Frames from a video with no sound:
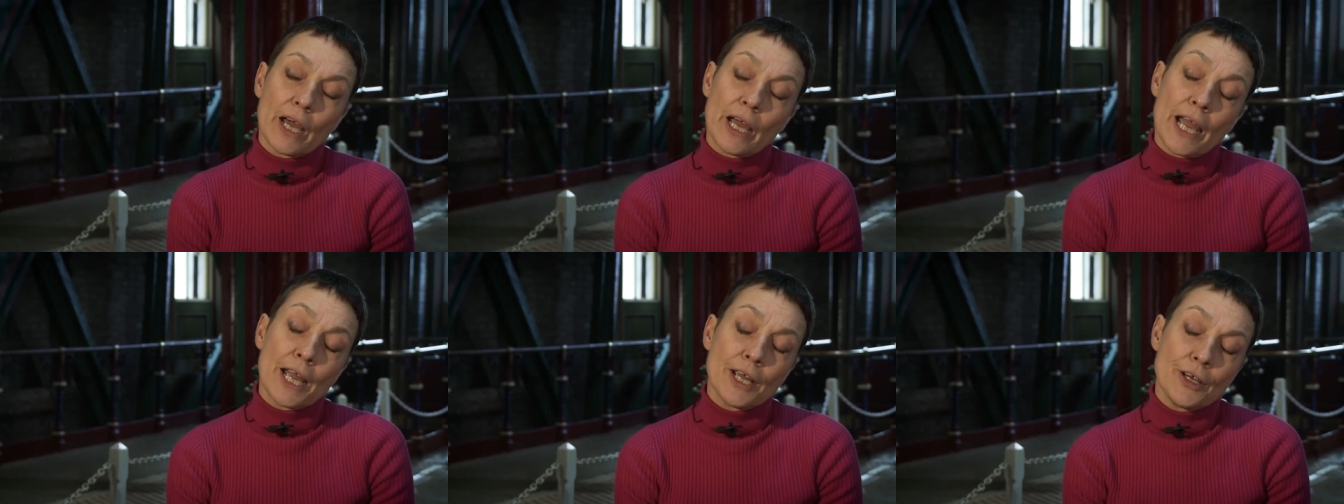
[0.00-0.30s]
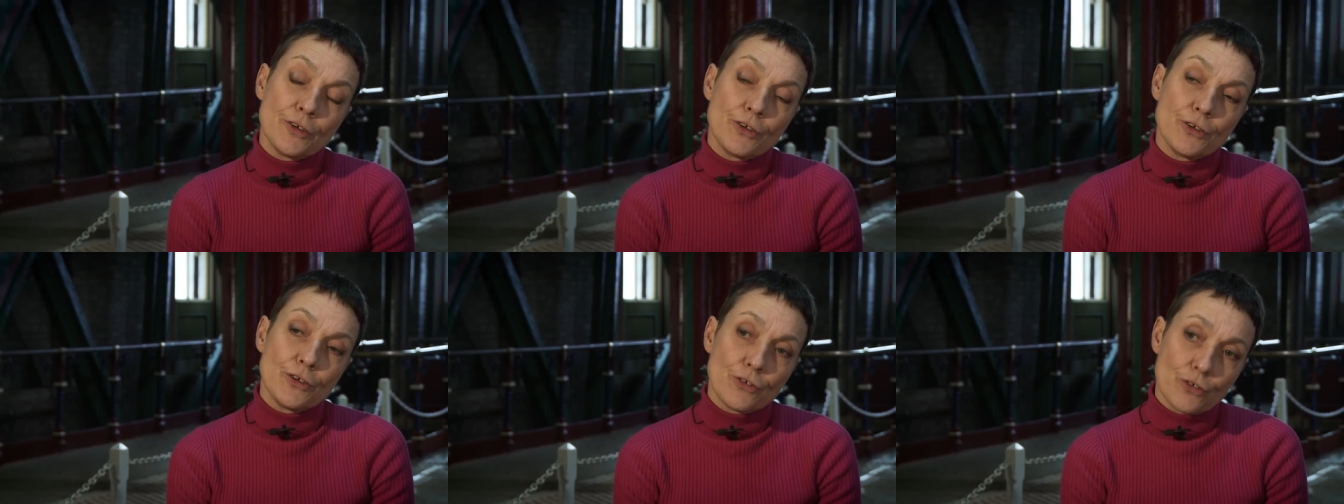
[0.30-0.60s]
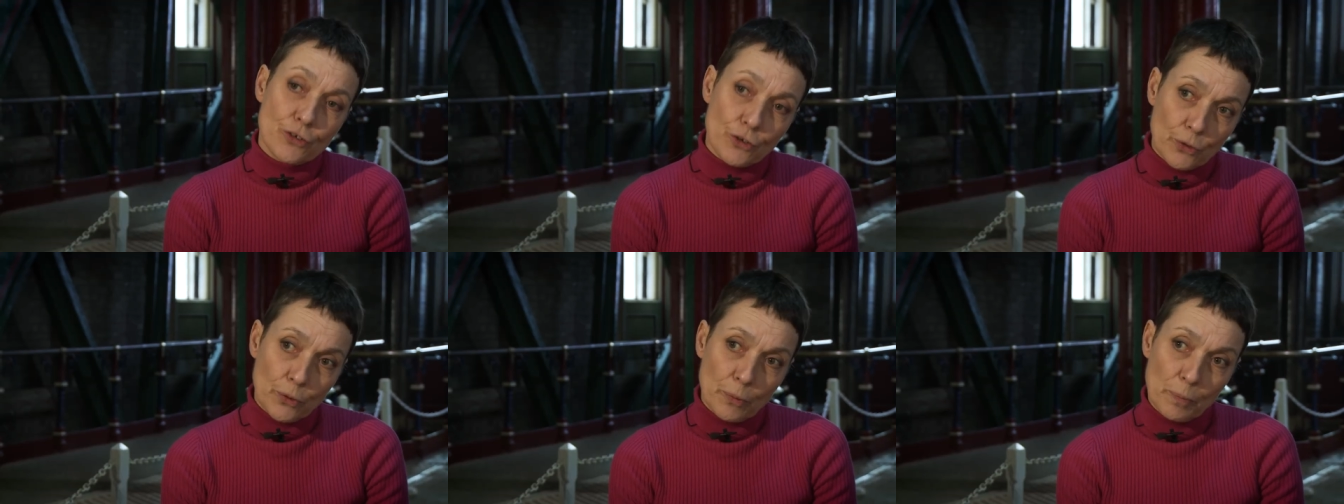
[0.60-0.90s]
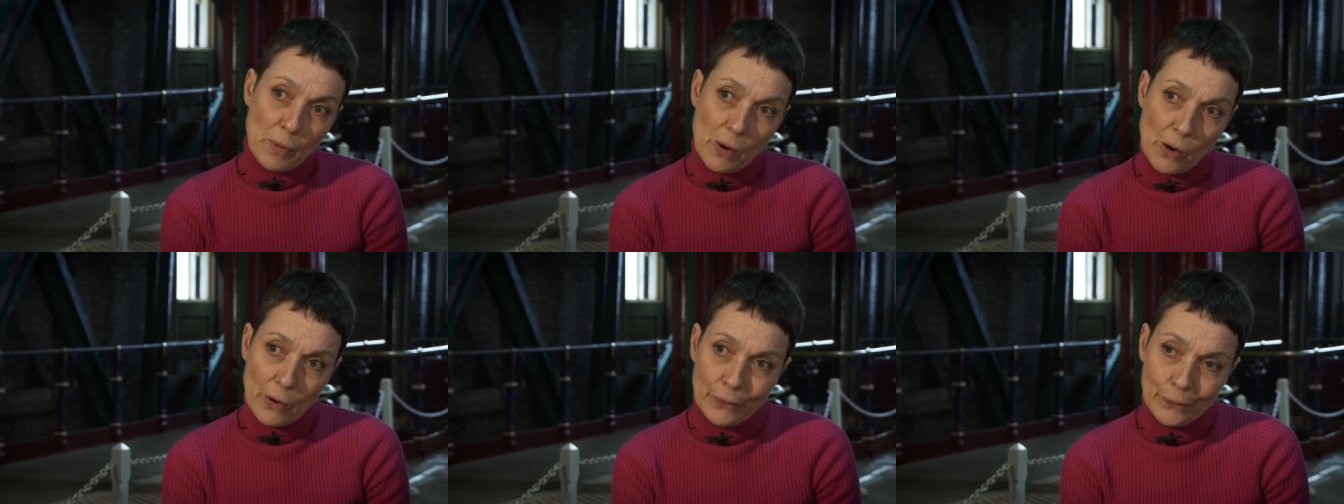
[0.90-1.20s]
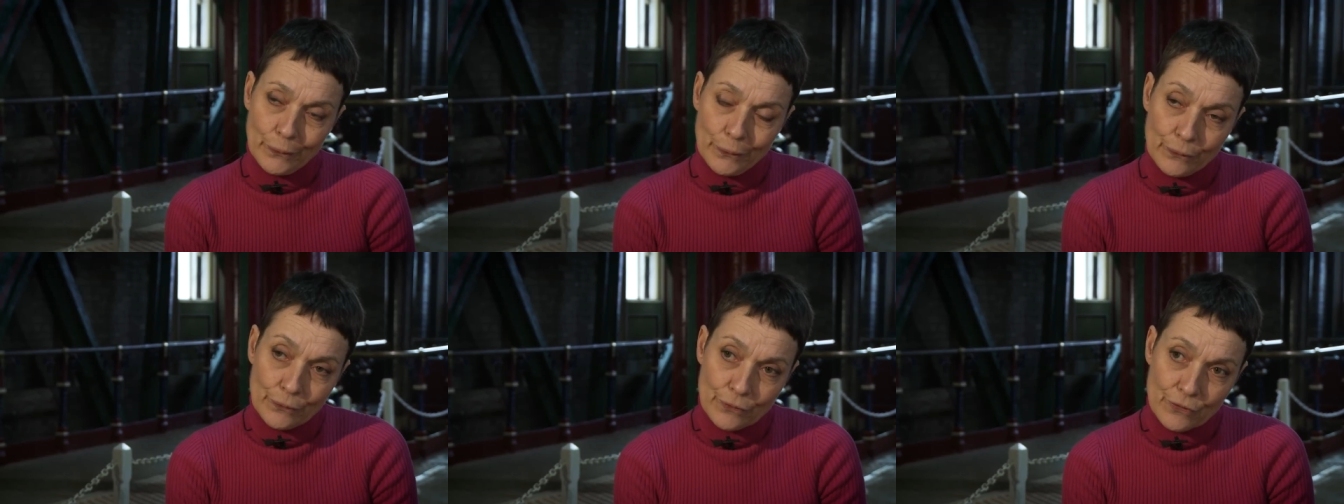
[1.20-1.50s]
eighty-two
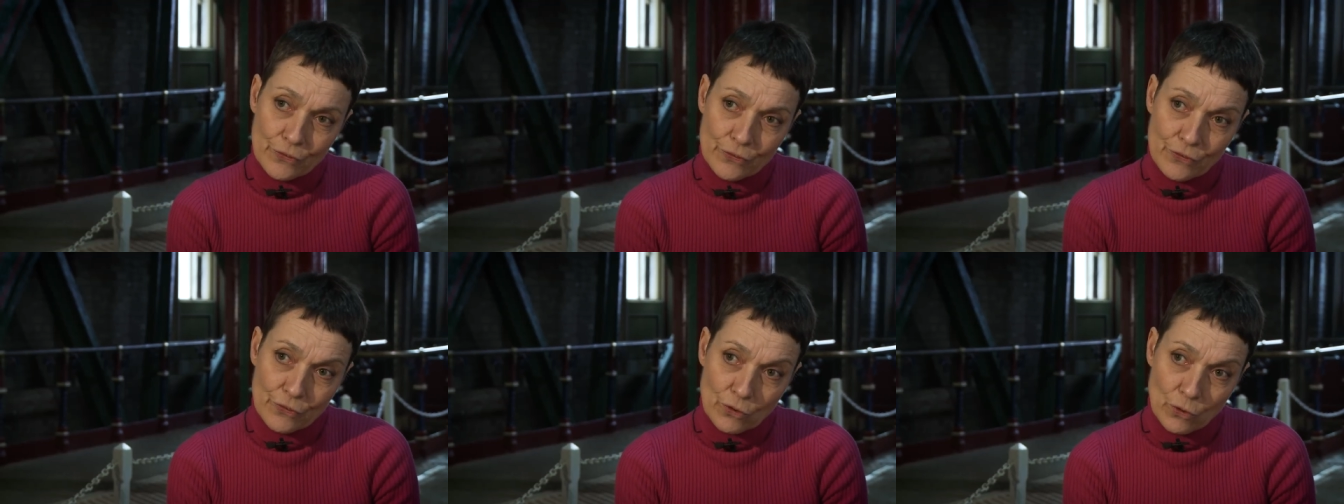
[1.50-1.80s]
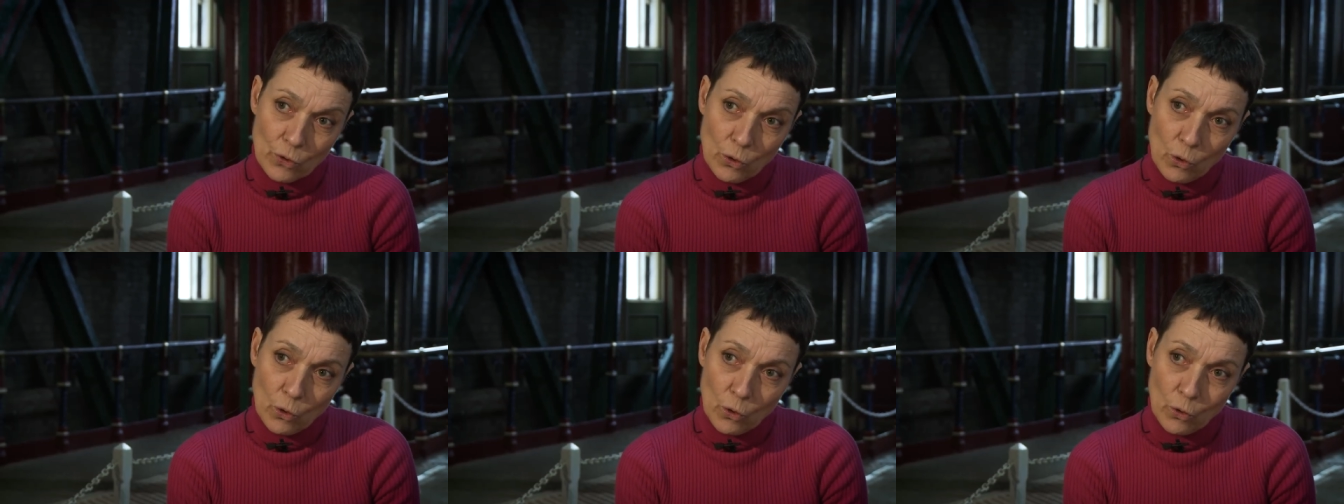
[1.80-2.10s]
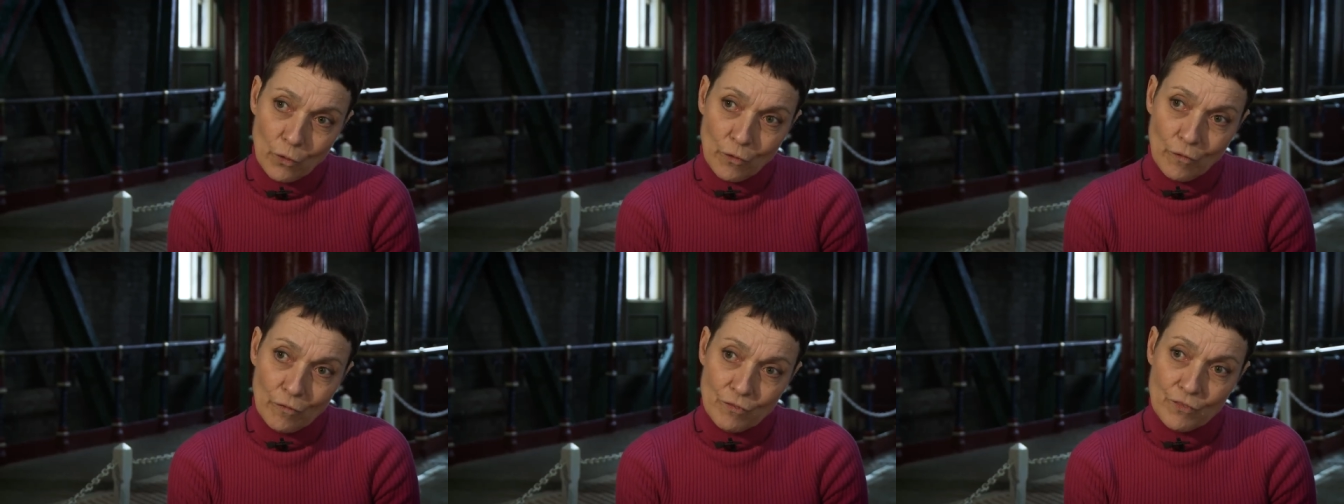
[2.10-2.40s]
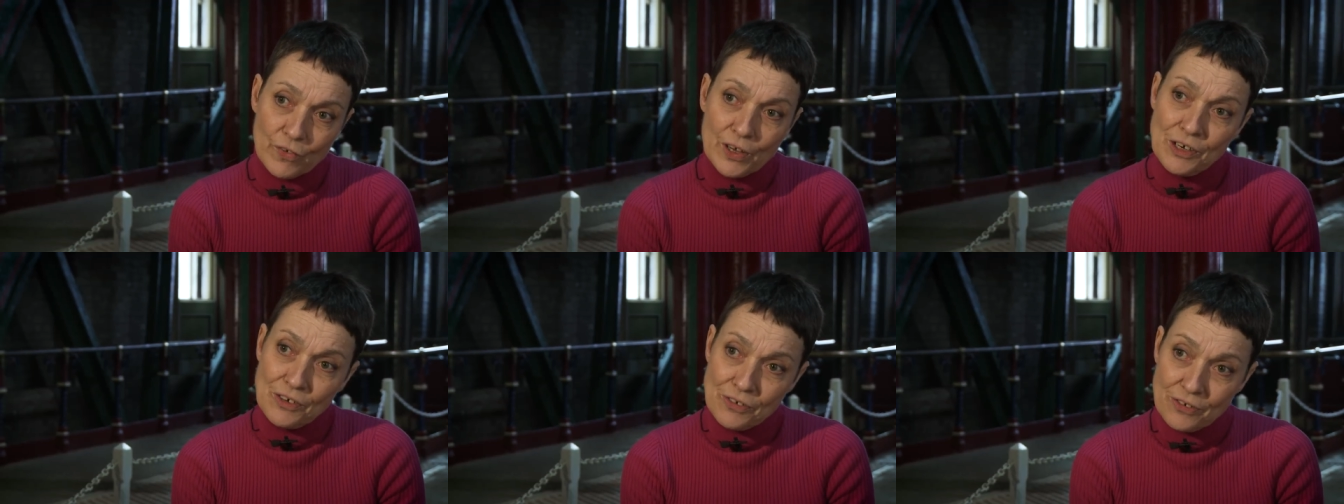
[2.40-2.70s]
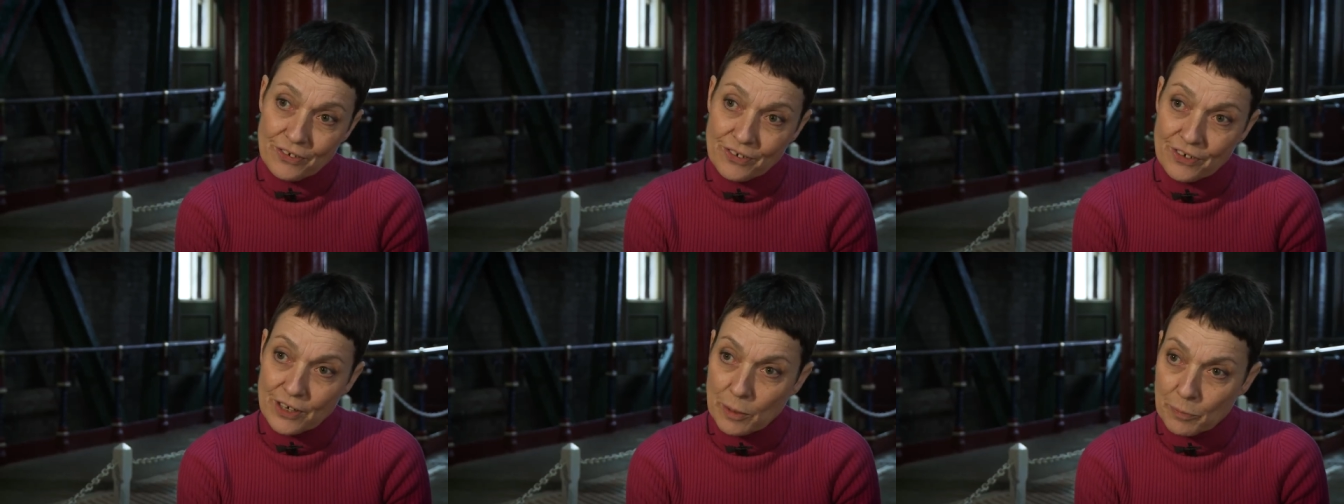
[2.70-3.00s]
miles of
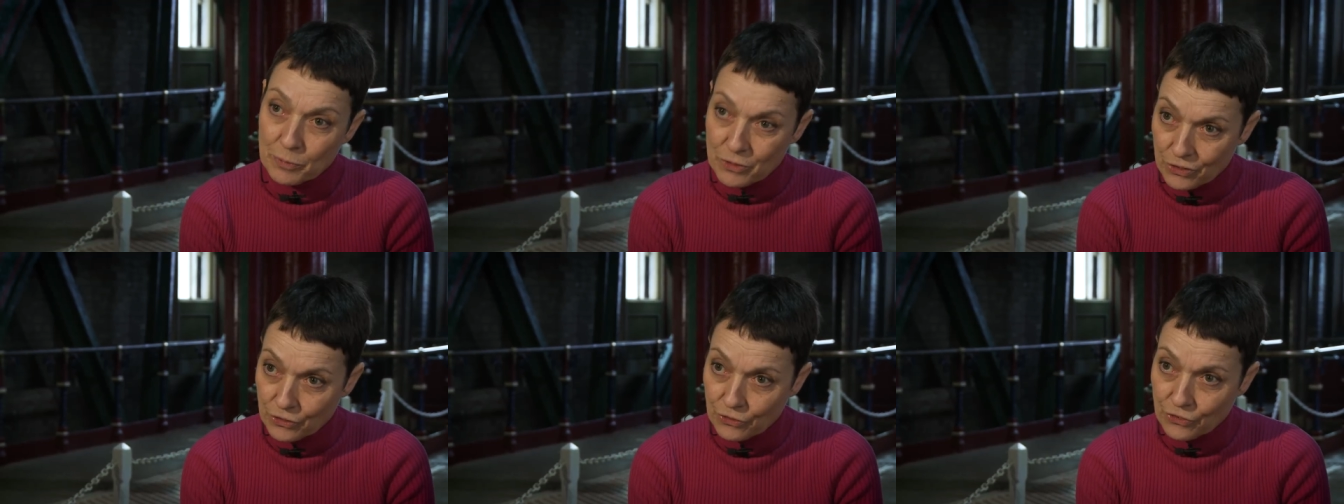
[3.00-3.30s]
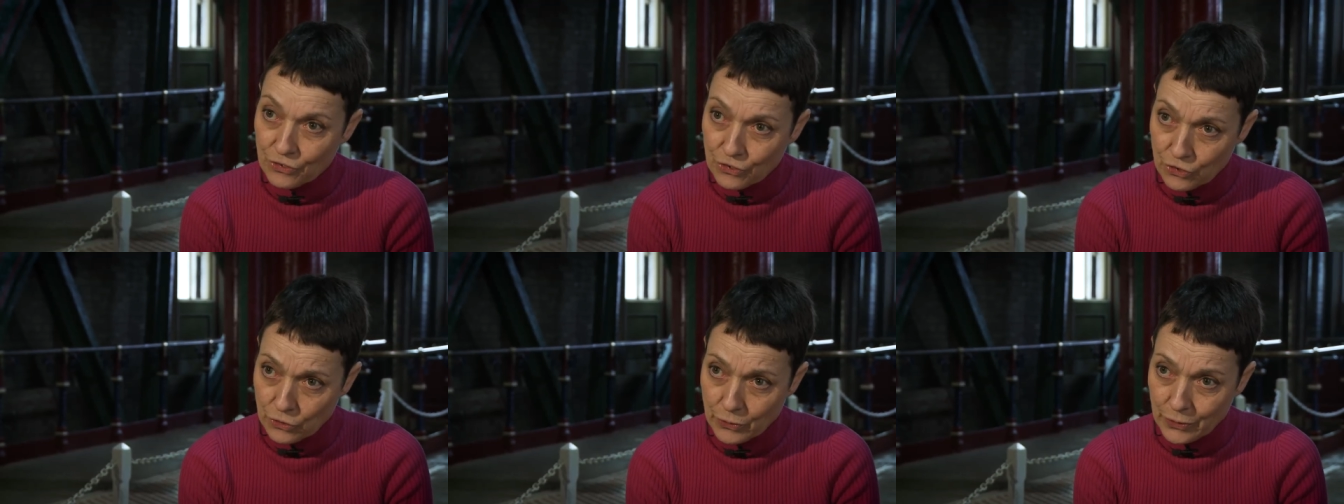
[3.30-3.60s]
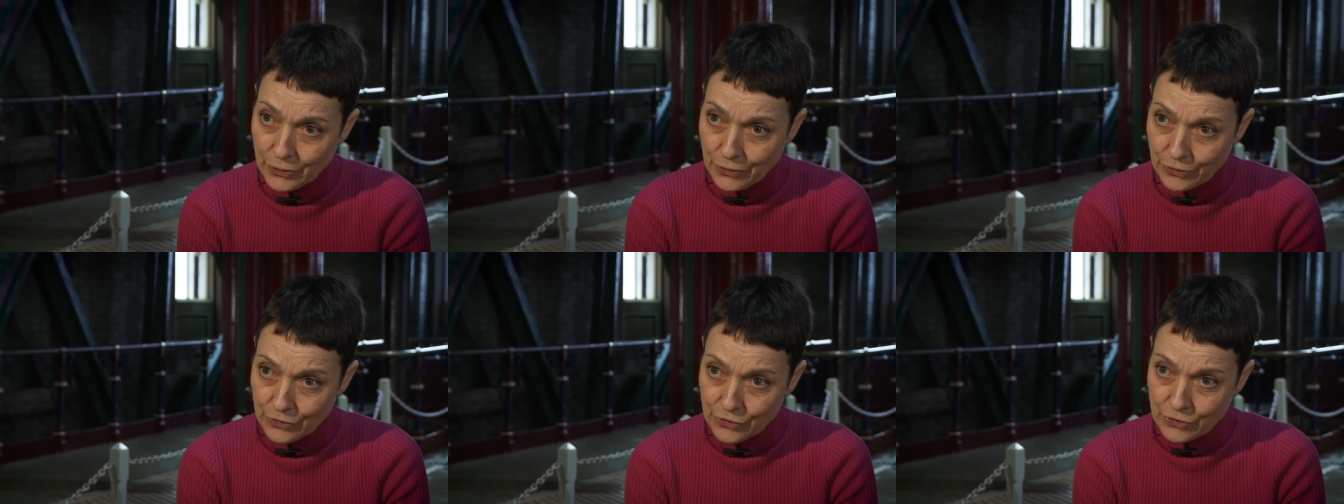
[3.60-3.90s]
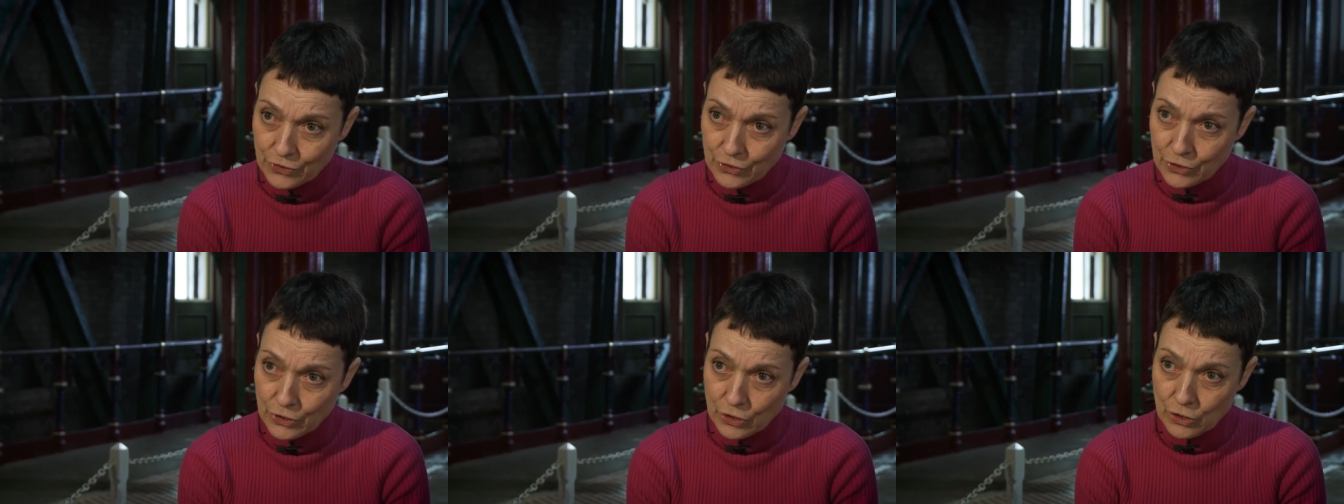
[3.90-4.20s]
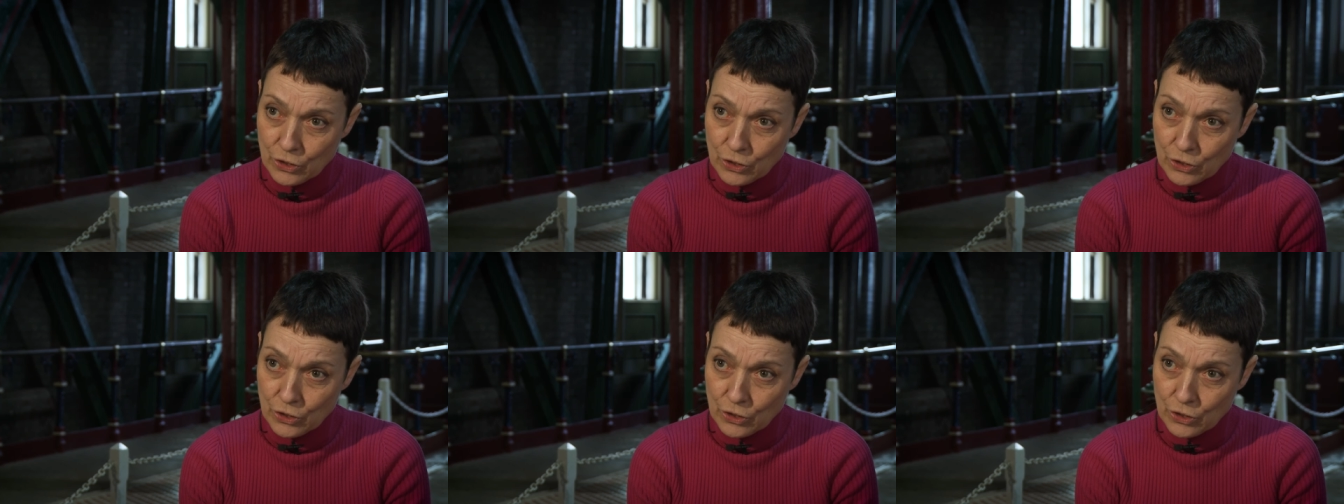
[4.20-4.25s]
intercepting sewers